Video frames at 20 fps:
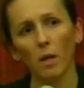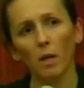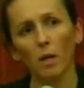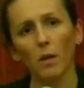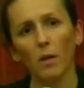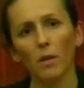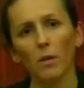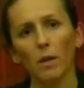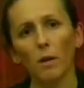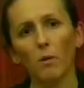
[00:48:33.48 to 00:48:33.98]

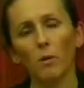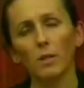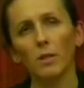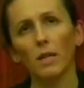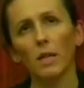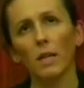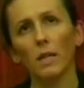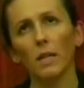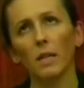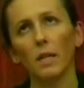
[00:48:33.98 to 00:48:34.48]
There was
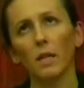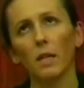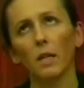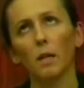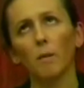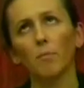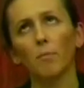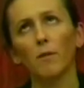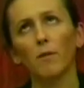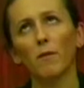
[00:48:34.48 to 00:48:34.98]

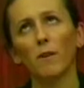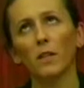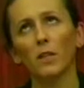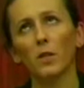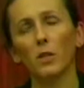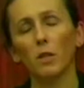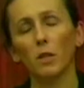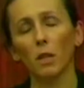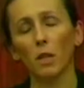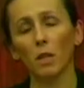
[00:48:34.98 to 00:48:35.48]
a
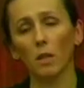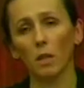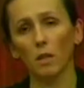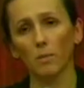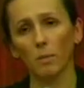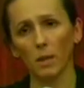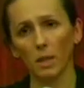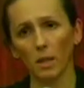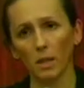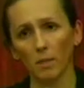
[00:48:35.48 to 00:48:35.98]
professor at
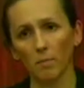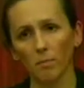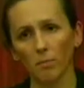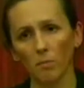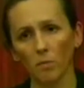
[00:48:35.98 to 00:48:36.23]
Columbia